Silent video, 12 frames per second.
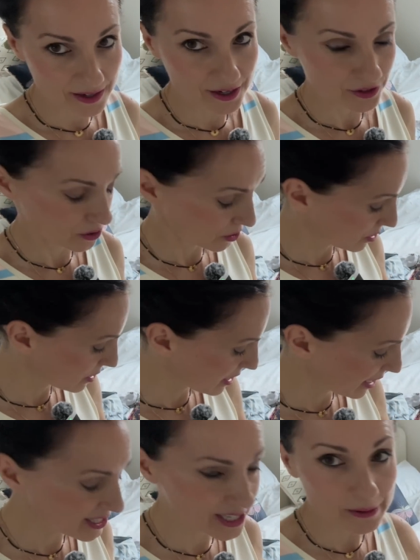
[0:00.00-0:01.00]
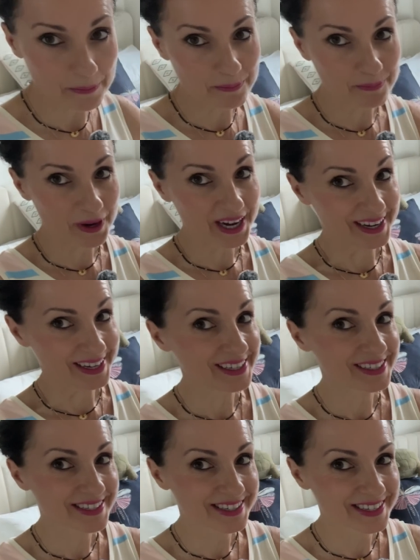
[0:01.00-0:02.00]
how dirty it gets.
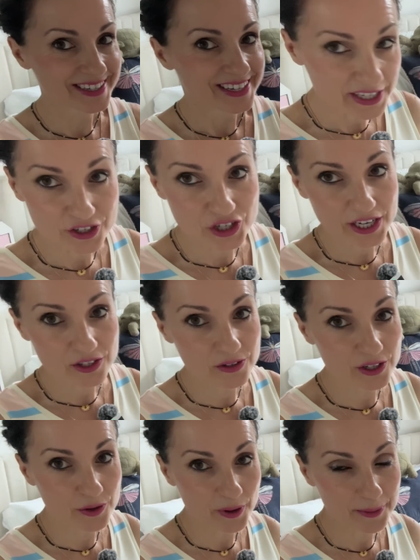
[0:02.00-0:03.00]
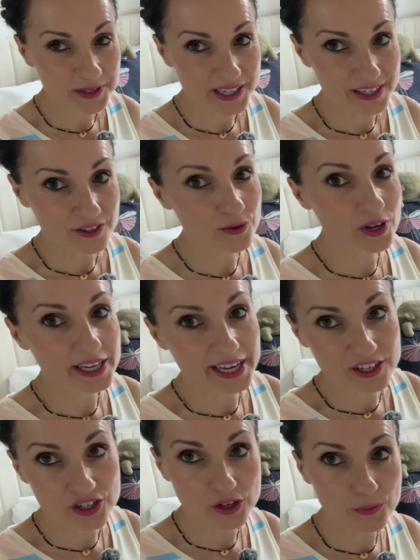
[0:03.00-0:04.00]
But I checked on their website, you can
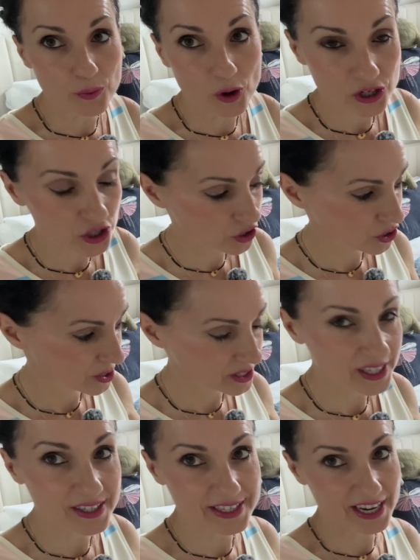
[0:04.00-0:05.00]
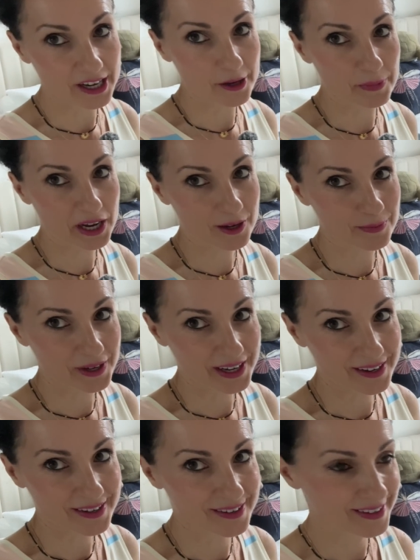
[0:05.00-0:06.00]
actually wash the entire backpack.
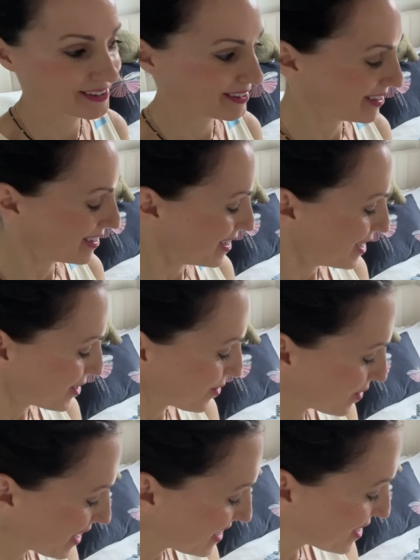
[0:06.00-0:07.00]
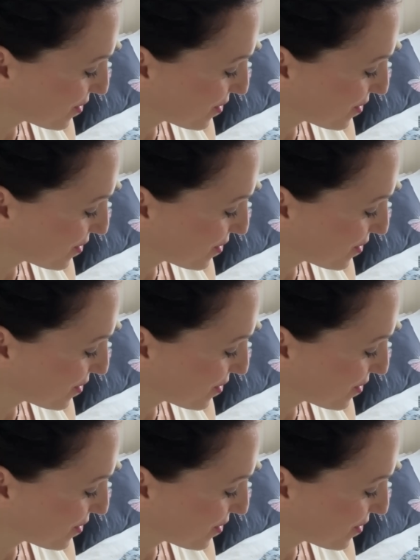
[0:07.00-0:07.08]
So that's